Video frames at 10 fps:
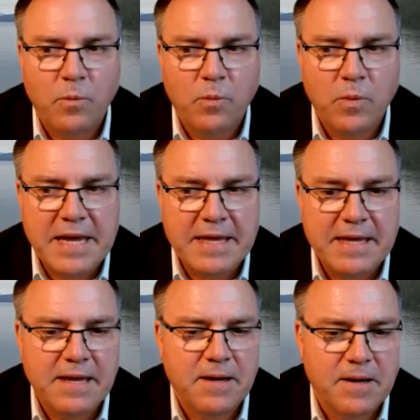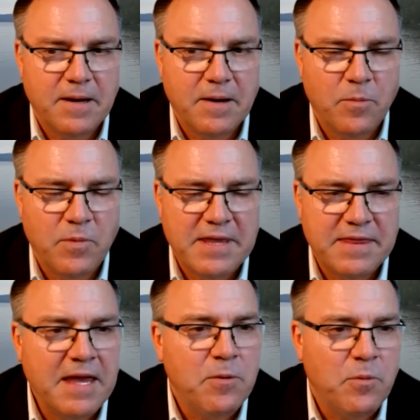we
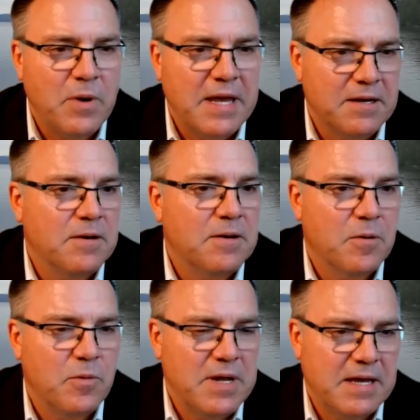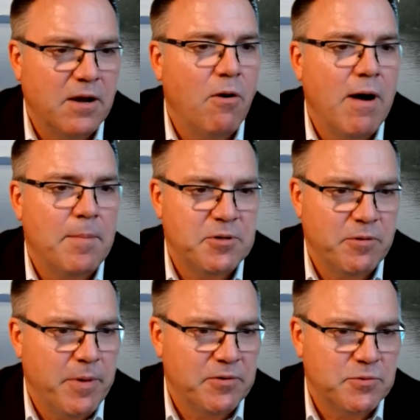think we can go up to
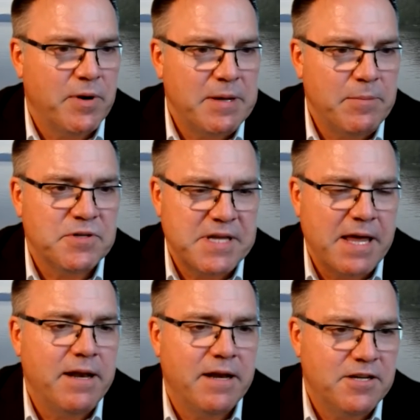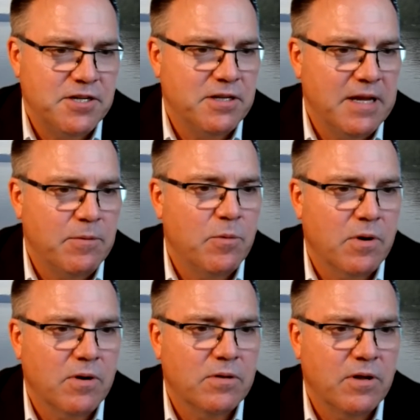about 20%. Initially,
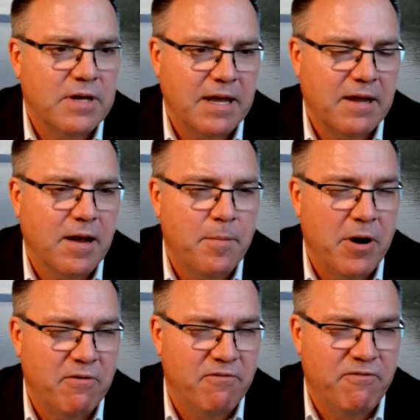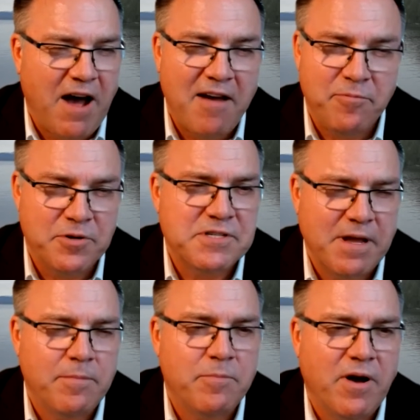we're looking about
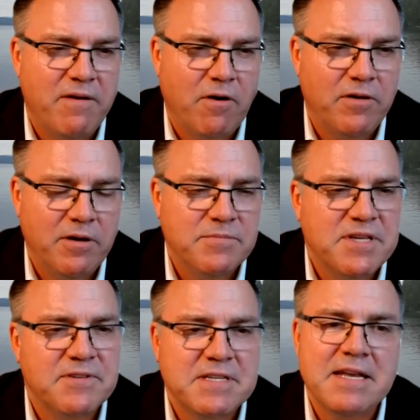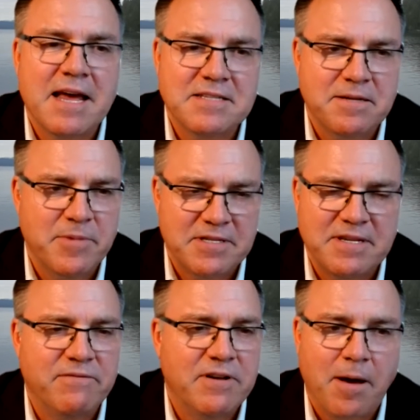5% by volumes. I've seen estimates
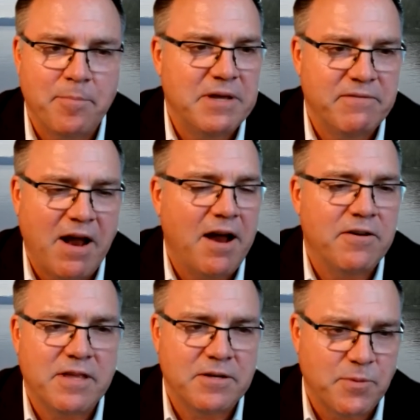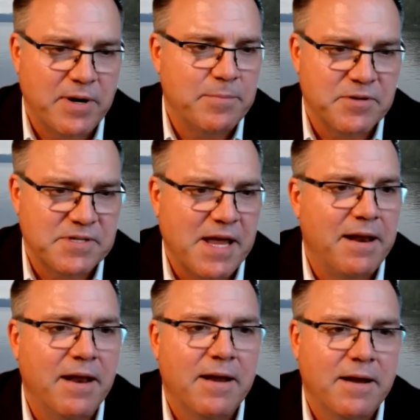even higher than 20%,